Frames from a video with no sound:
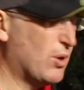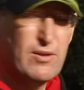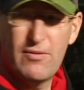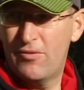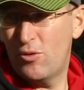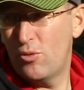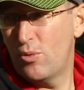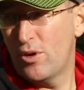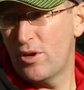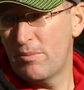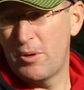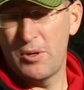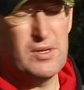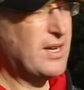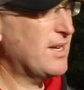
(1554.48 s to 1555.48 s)
put a full
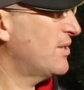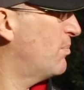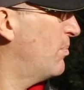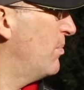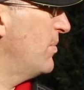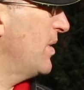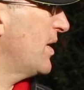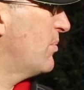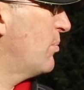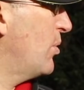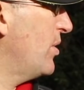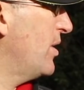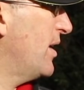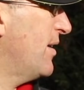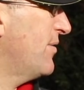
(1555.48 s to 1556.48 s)
worm on next
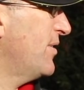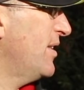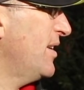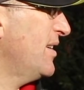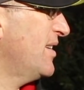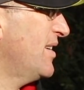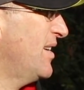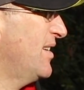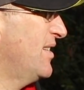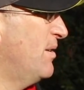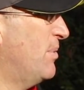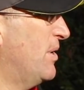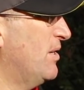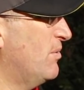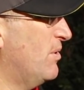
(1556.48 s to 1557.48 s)
putting after this,
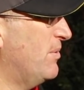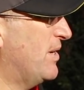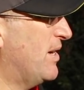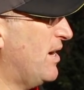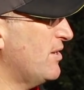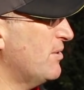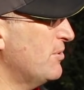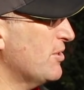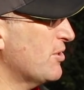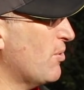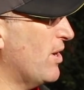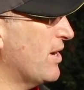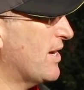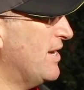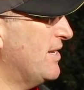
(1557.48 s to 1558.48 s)
depending on what we catch. I'm just
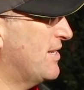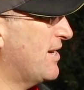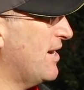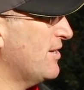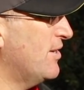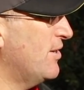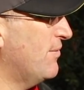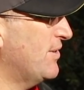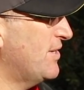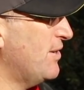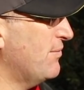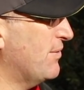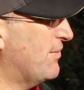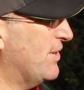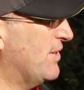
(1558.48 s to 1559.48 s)
quite keen to catch another
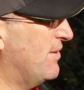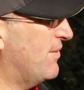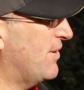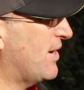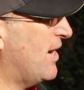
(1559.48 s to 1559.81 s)
silverfish if I